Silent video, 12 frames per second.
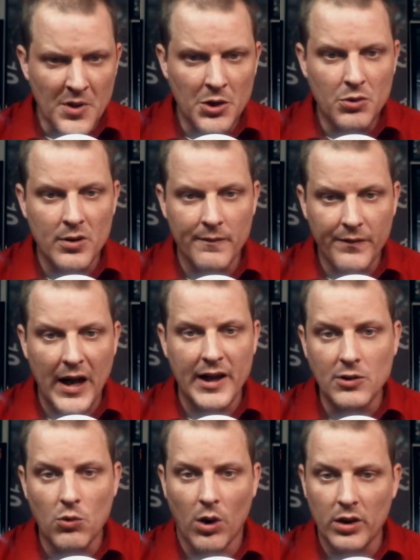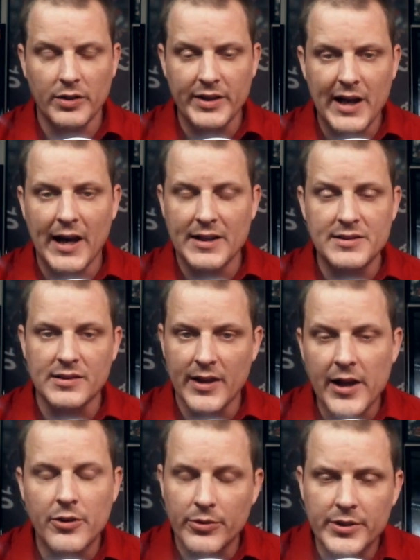You can find quality guys
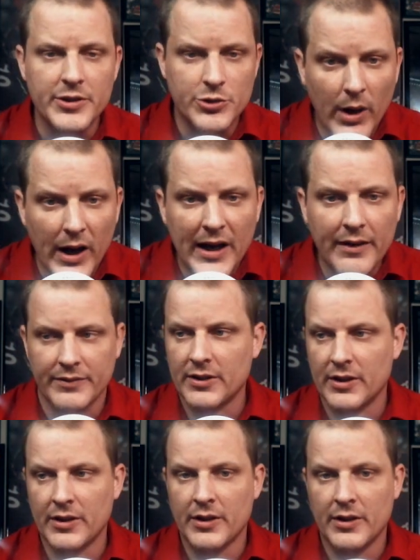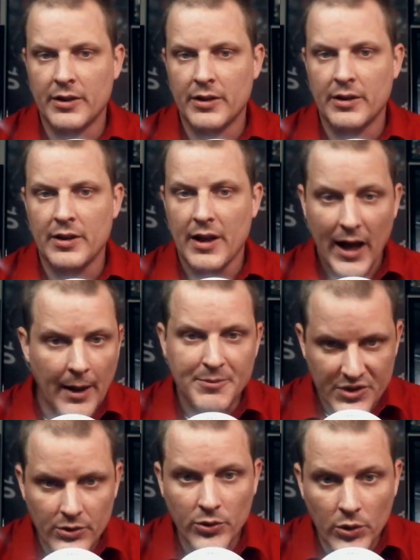later in the draft.
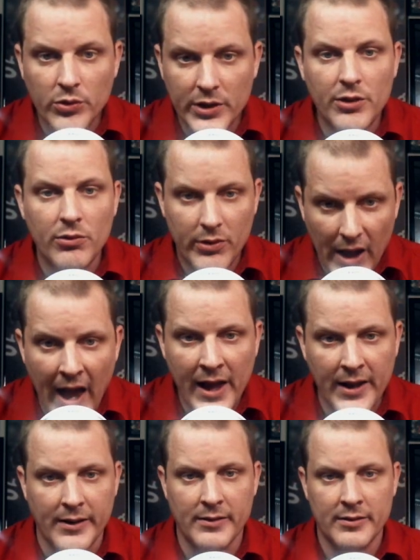Absolutely, you can.